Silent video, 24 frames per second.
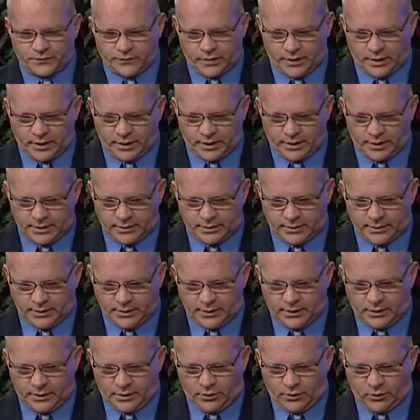
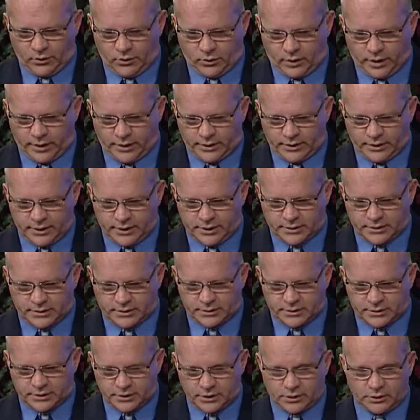one of the
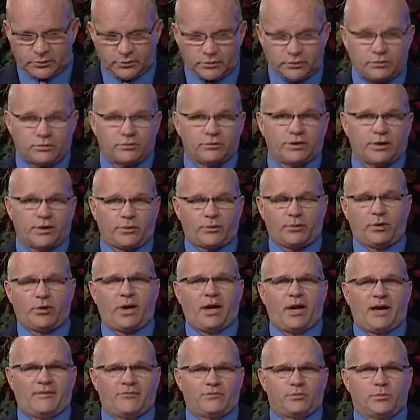children they were
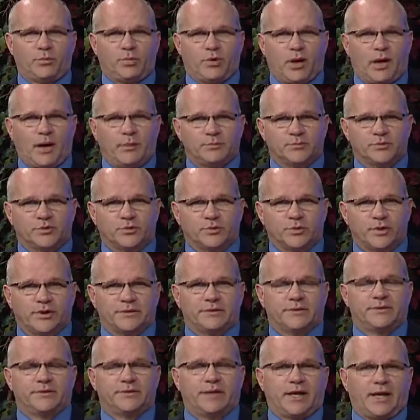having problems
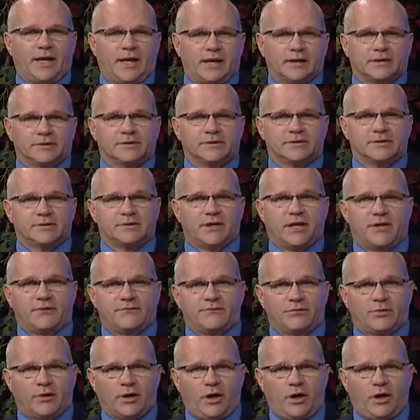with, and they asked the state for